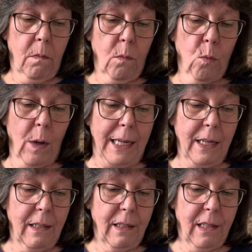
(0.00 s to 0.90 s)

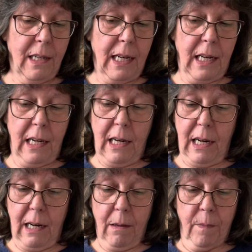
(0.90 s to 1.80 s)
Wednesday,
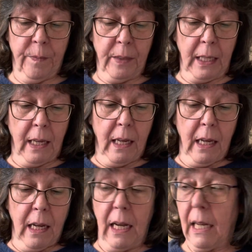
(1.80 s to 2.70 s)

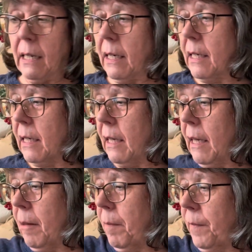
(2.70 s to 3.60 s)
and
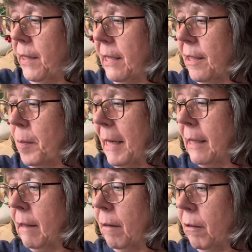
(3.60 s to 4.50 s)
this is my
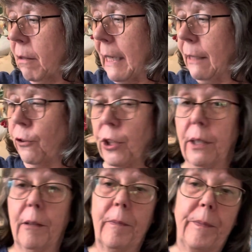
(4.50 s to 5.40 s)
little oat catcher.
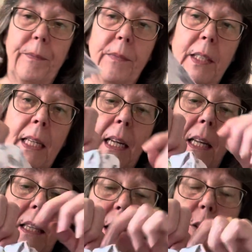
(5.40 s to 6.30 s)

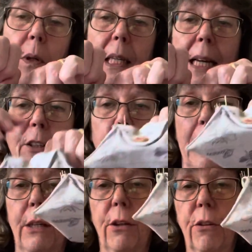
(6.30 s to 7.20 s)
That's what I catch
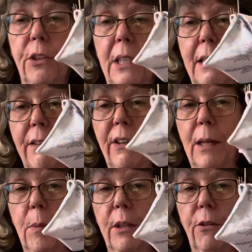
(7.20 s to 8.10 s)
my oats in. If
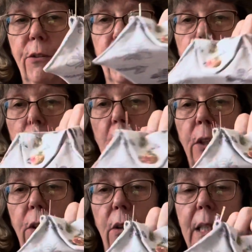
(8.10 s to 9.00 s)
anybody doesn't know what
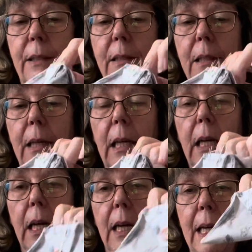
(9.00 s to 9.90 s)
an oat is,
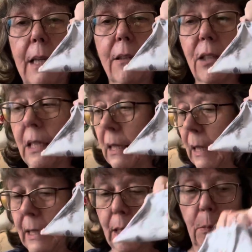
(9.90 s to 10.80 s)
it's the
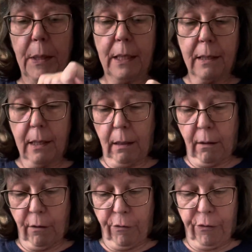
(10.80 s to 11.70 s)
little bit
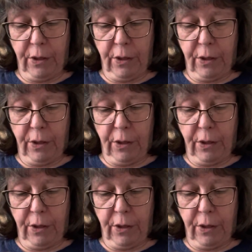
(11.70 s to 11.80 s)
of